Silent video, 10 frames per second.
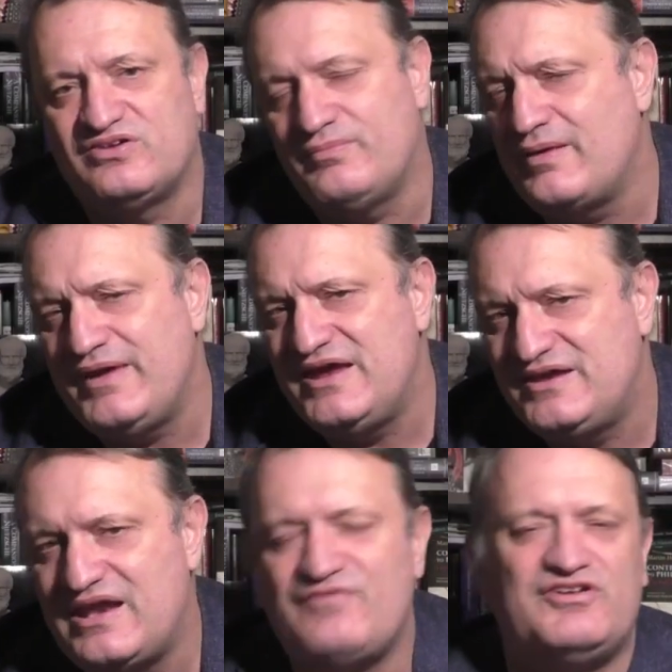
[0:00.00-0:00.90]
So maybe he
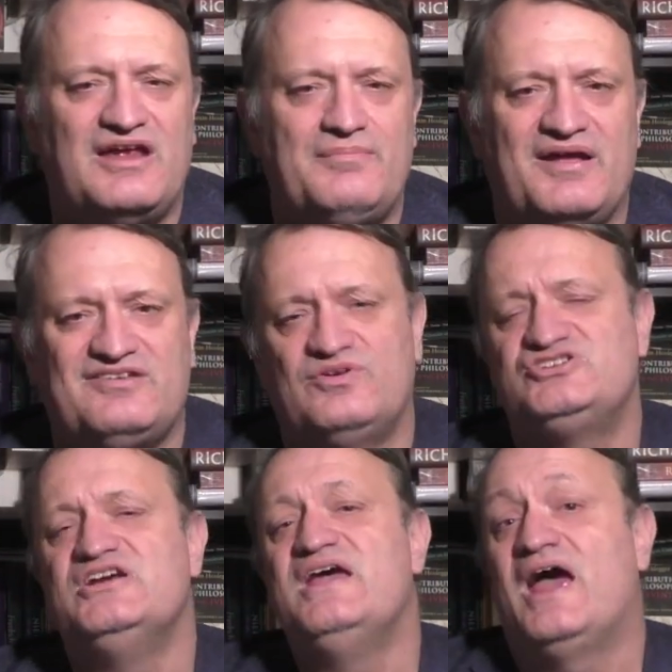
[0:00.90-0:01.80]
did have a dead man
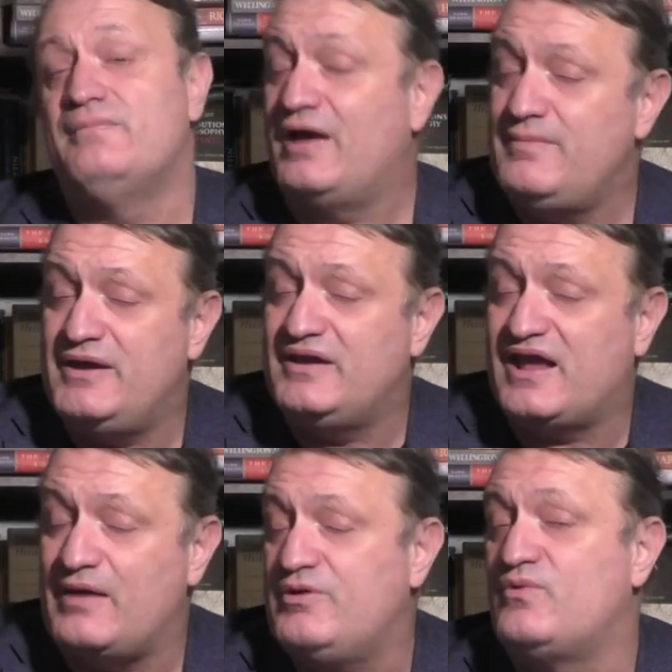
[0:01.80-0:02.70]
switch, and maybe in the
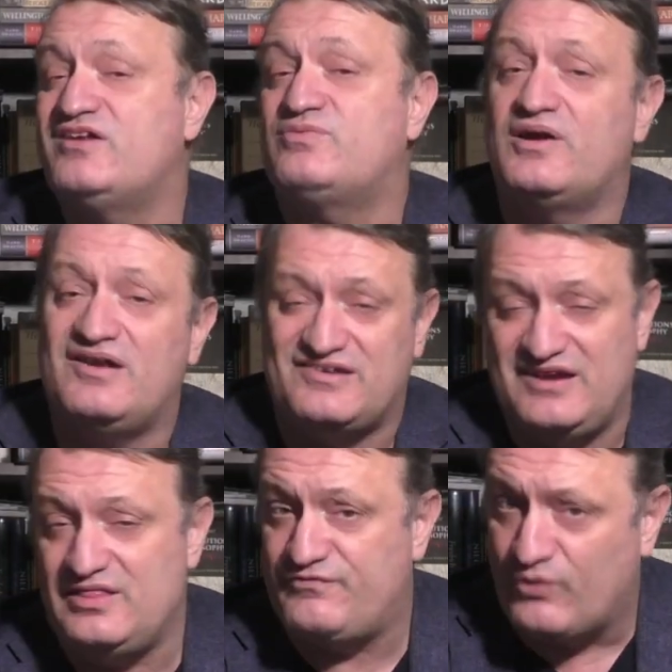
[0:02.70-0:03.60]
coming weeks we're going to
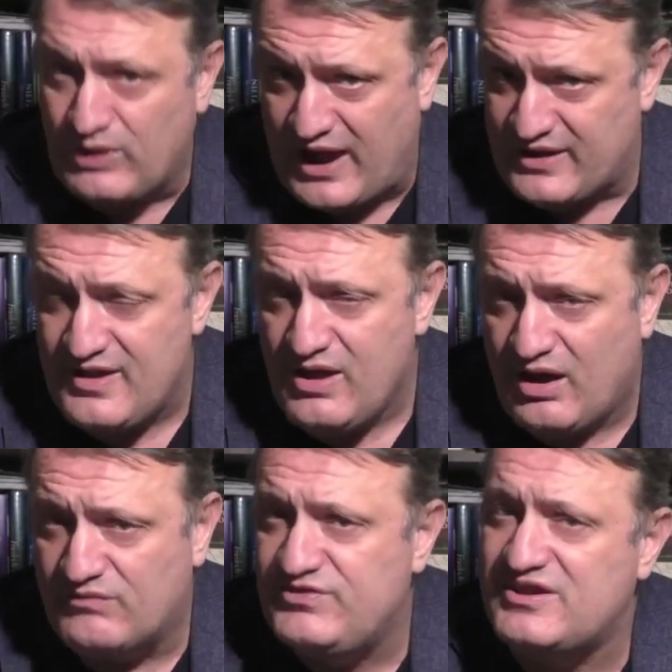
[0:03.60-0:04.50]
see the fallout
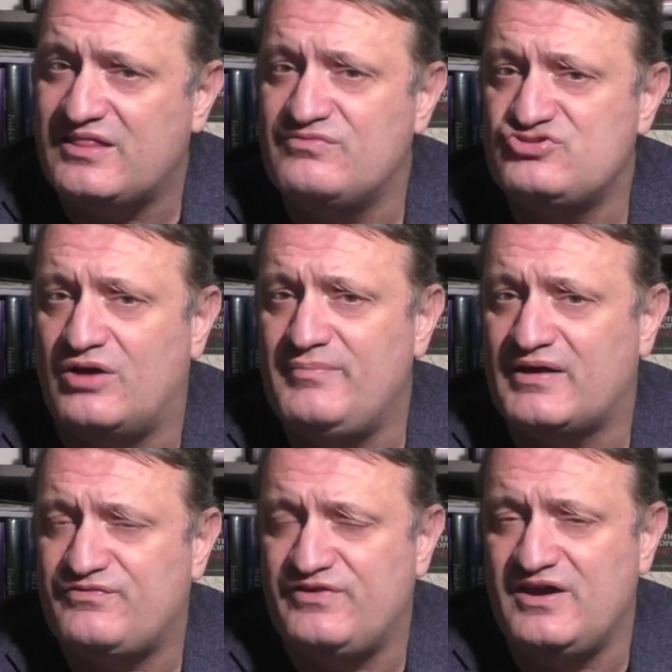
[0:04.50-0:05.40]
of the death of John
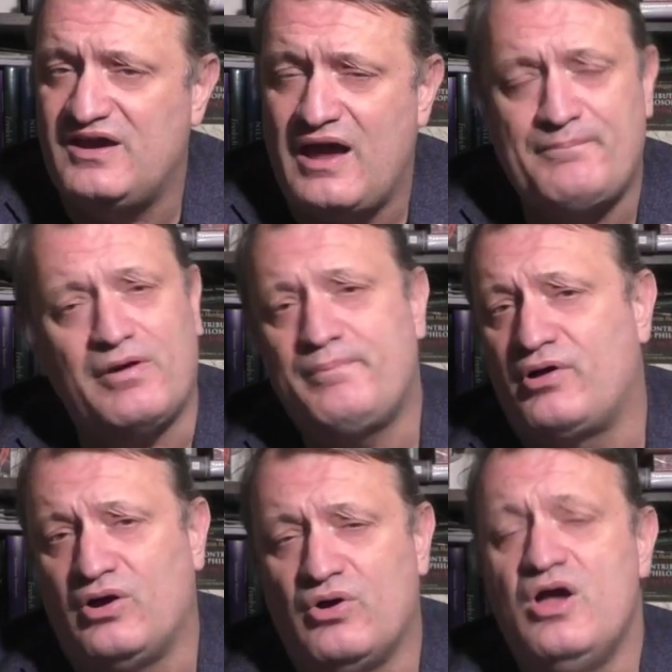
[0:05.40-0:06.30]
McAfee
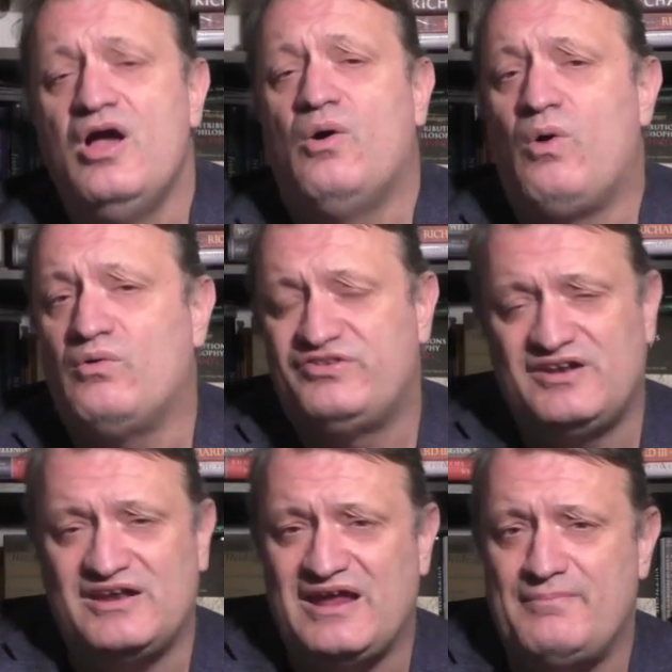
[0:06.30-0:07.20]
apropos what was
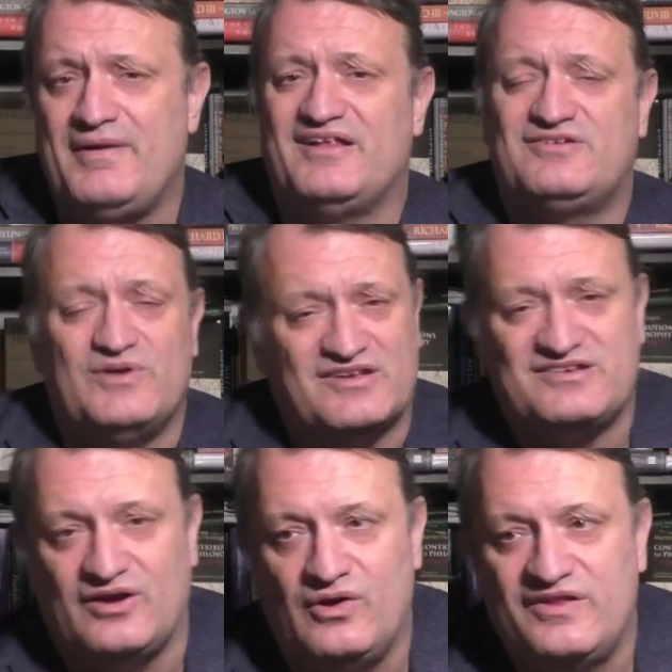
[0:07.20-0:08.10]
in a dead man switch.
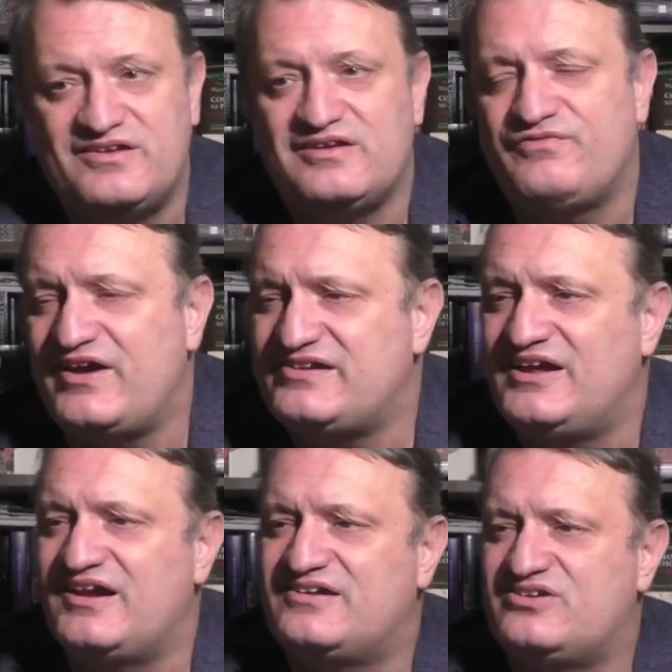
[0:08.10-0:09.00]
So this is a
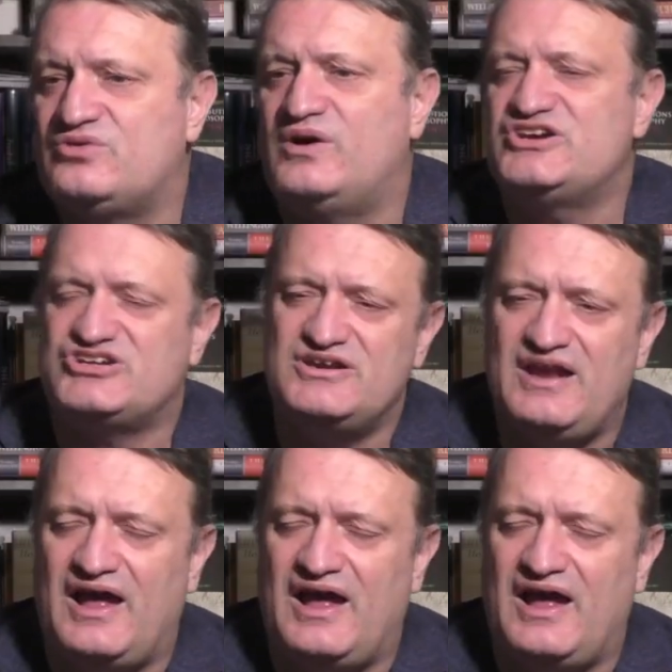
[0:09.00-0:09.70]
fascinating situation.